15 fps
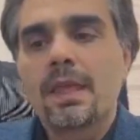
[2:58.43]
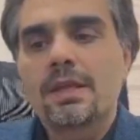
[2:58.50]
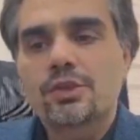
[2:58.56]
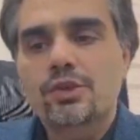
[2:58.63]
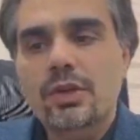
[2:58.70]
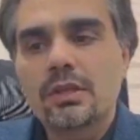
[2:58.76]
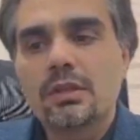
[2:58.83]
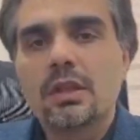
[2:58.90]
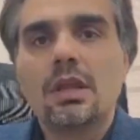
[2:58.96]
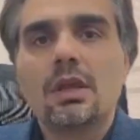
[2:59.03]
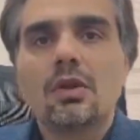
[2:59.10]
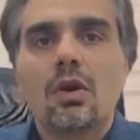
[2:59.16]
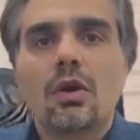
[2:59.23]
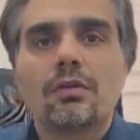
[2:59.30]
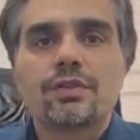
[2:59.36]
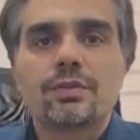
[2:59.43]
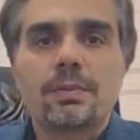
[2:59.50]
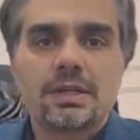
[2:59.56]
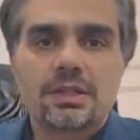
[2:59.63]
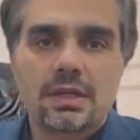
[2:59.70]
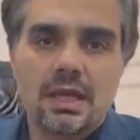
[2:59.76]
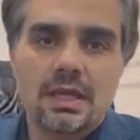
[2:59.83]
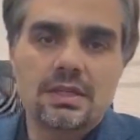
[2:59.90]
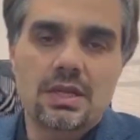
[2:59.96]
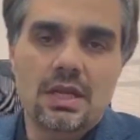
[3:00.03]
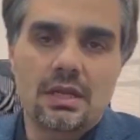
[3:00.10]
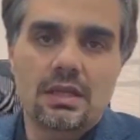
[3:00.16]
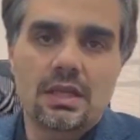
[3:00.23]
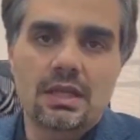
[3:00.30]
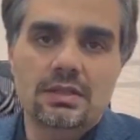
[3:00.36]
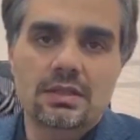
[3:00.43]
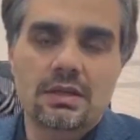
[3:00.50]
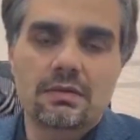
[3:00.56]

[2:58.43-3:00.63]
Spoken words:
strengthening of specialized healthcare